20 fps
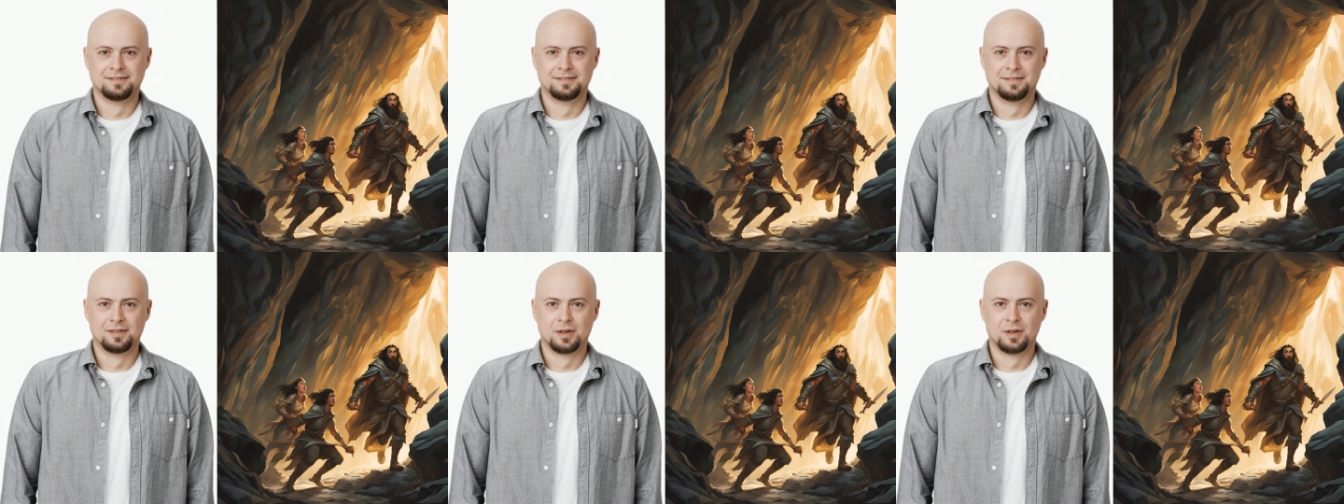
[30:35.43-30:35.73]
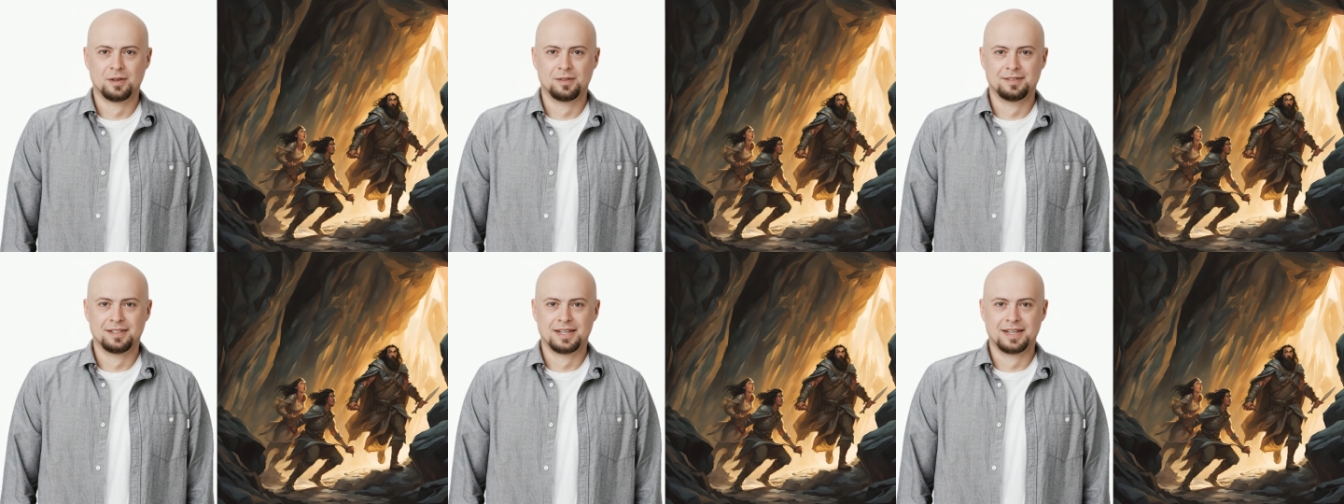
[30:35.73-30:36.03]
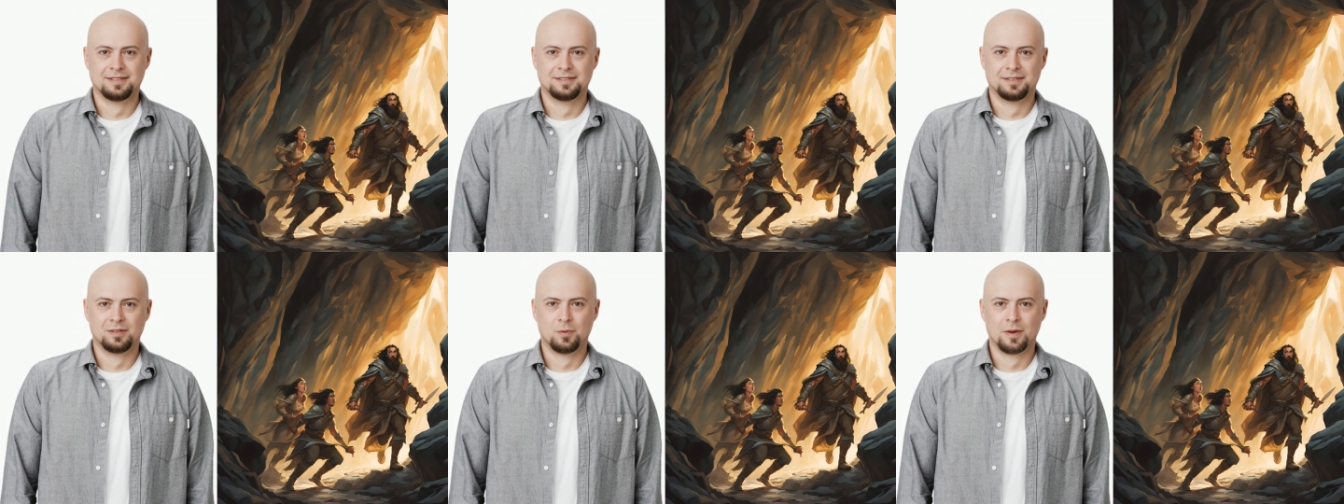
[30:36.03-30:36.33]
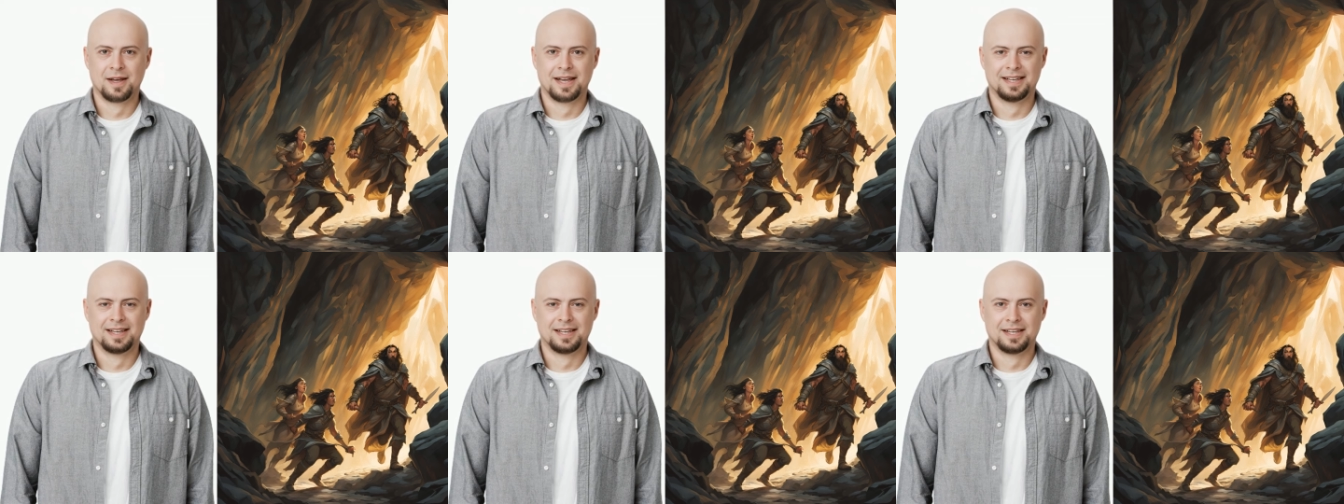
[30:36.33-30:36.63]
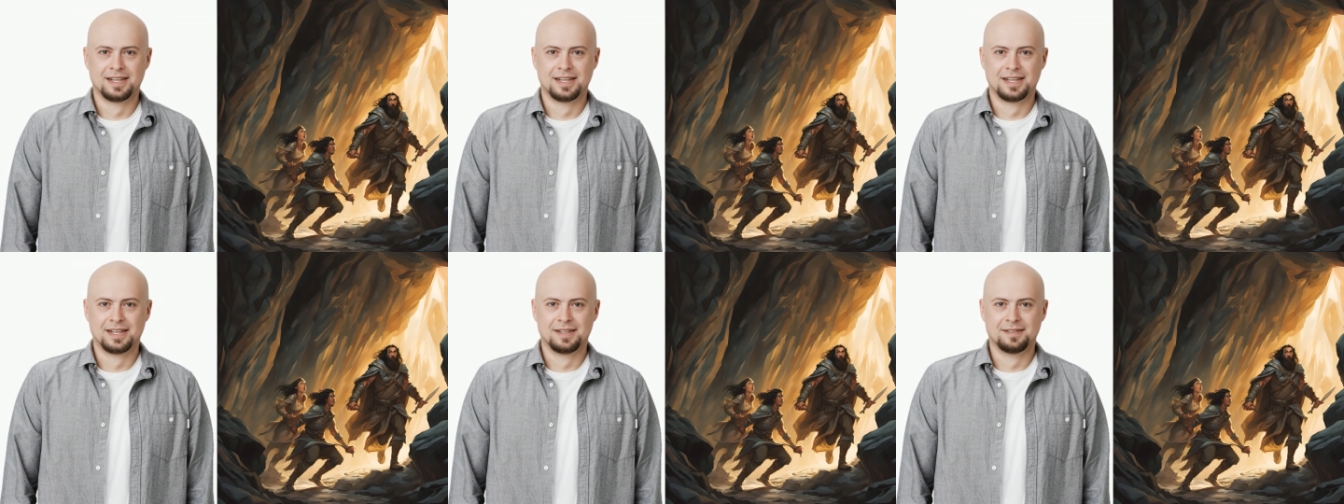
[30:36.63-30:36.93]
Thorn led the
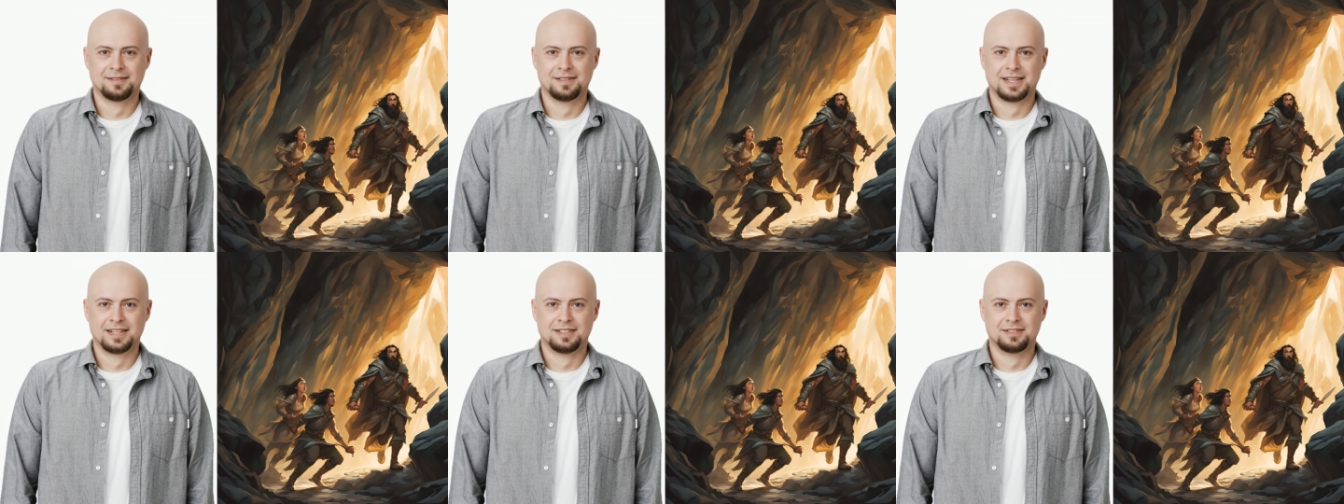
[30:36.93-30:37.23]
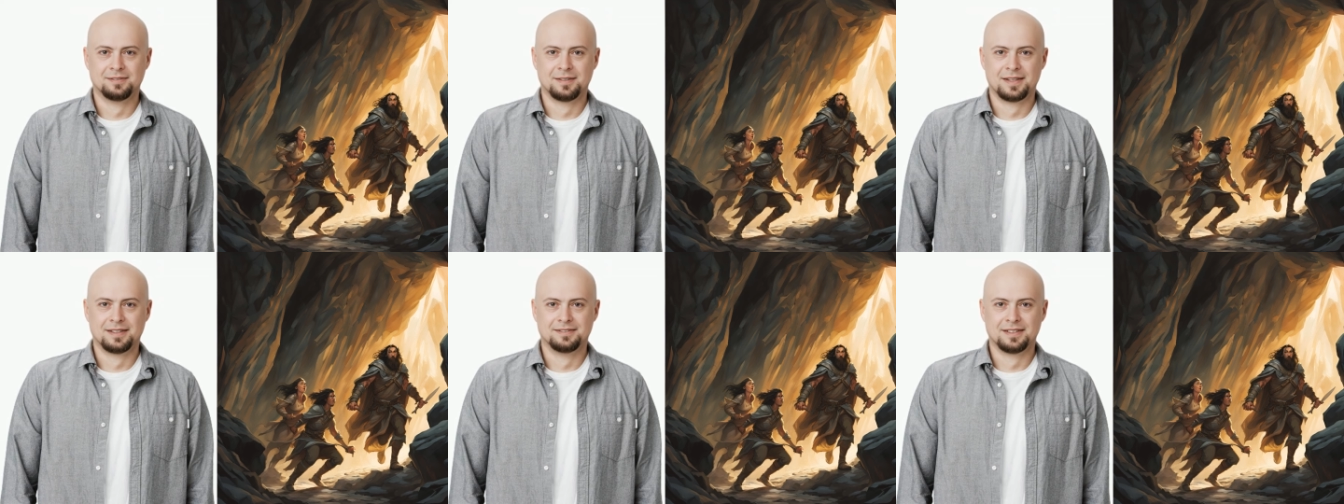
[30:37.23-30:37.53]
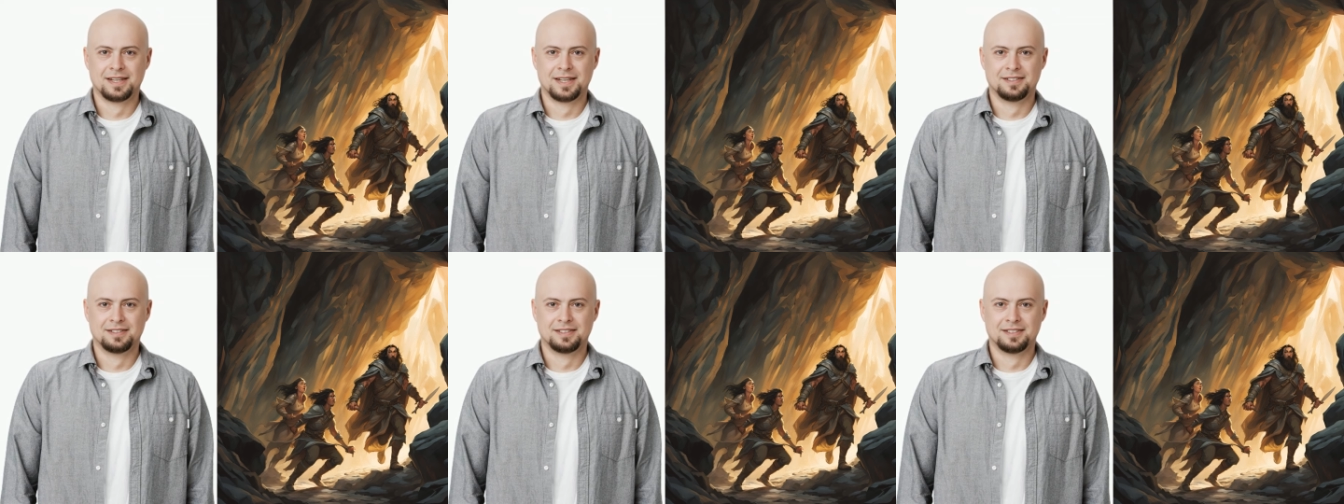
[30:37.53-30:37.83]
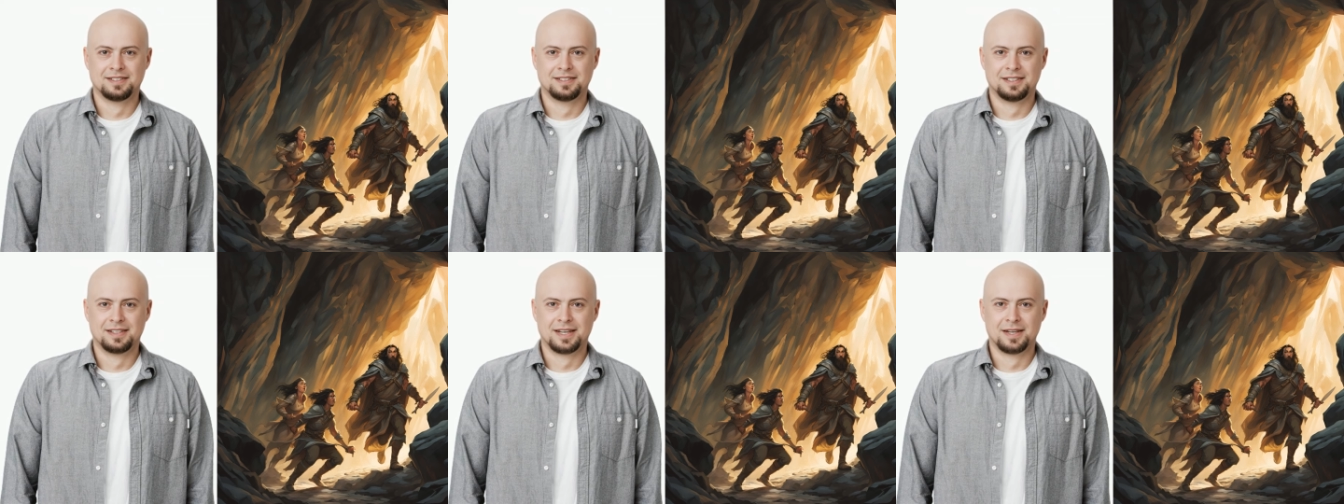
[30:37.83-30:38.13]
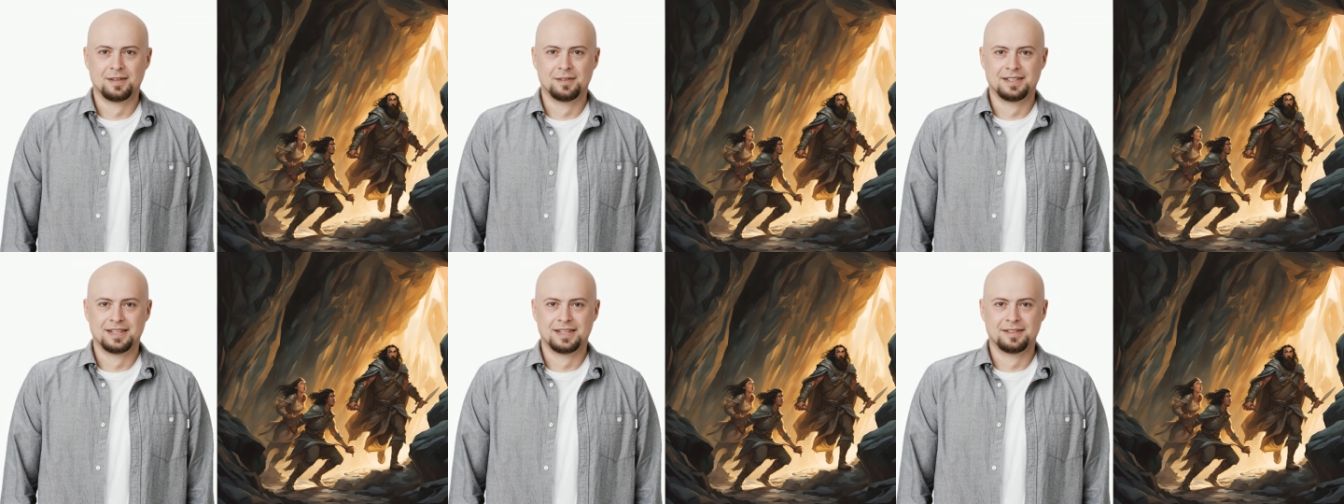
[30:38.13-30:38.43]
way, his reflexes
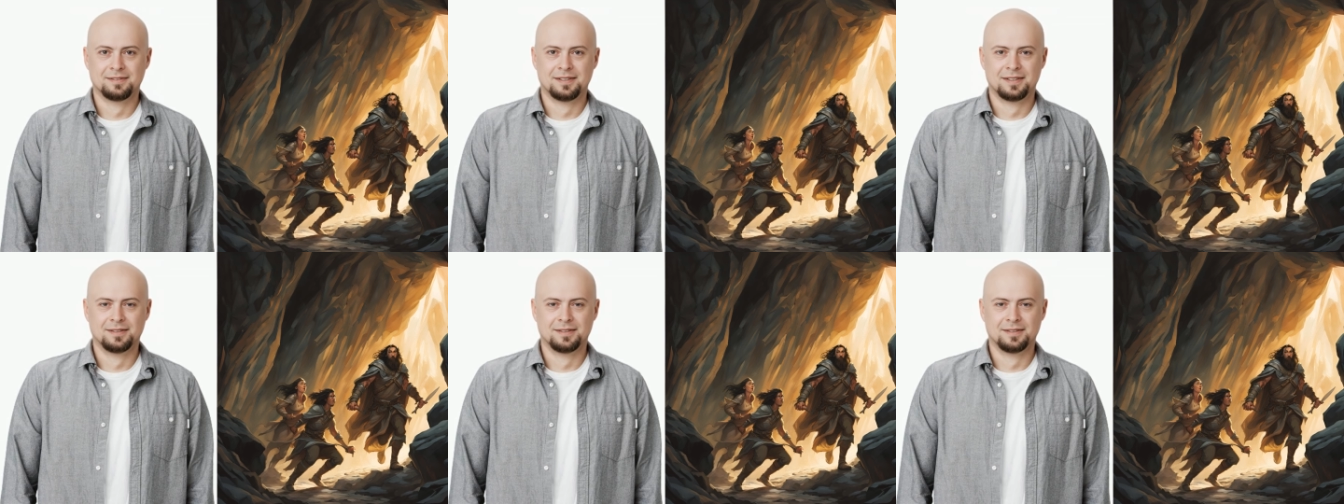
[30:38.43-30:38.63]
allowing him